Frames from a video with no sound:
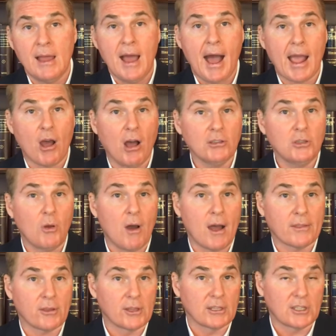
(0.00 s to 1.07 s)
I also
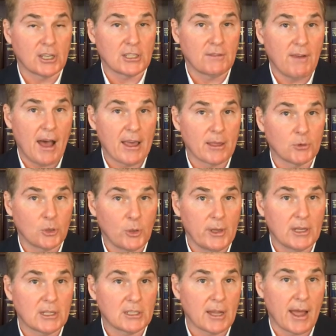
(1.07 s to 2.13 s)
authored the 6-volume
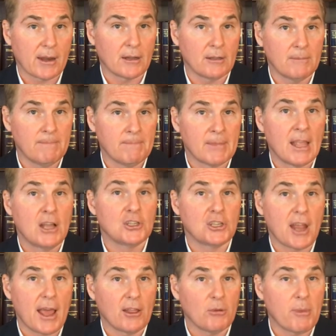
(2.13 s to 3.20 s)
treatise titled
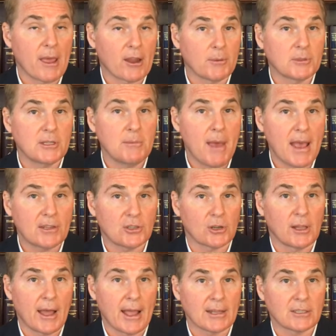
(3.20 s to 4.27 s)
Schaller Bankruptcy
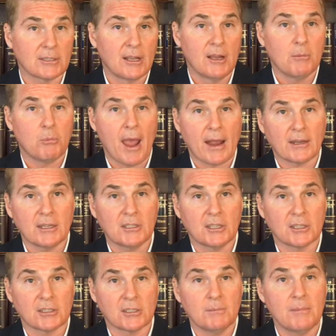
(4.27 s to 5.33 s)
Masterclass, Practice
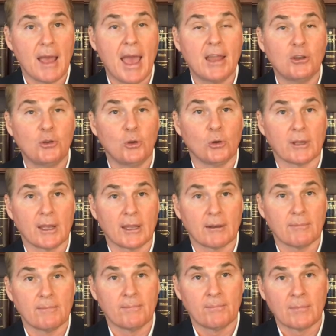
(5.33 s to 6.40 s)
System, and Toolkit.
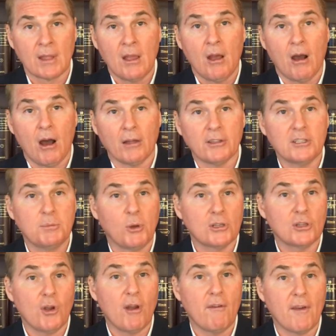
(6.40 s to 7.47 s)
All these
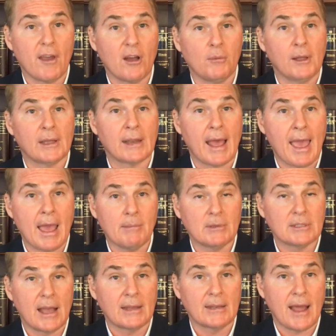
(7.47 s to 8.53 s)
books are available on
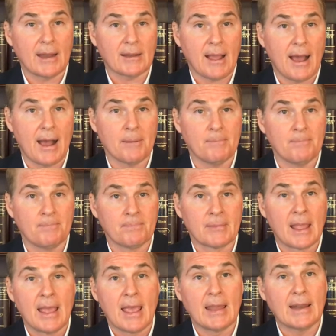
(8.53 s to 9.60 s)
Amazon.com,
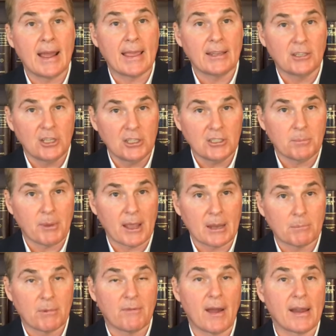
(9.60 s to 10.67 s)
and I
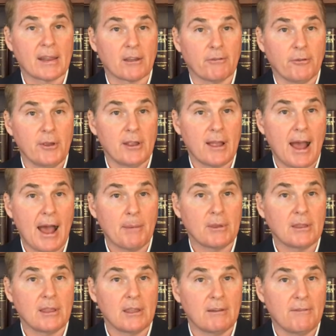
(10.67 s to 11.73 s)
anticipate providing a free copy
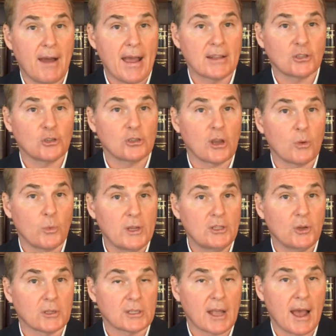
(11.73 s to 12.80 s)
of the Advisor's
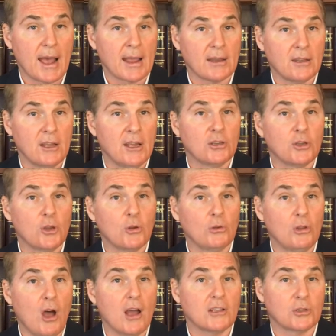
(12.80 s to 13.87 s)
Resource Guide to your
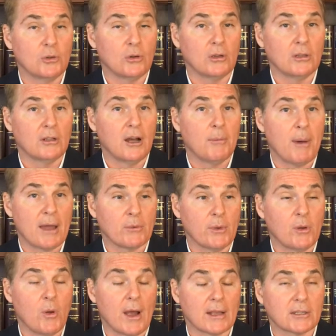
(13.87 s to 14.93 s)
law school upon
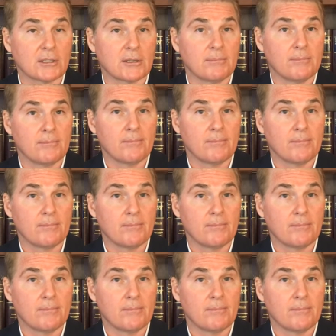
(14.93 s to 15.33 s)
request.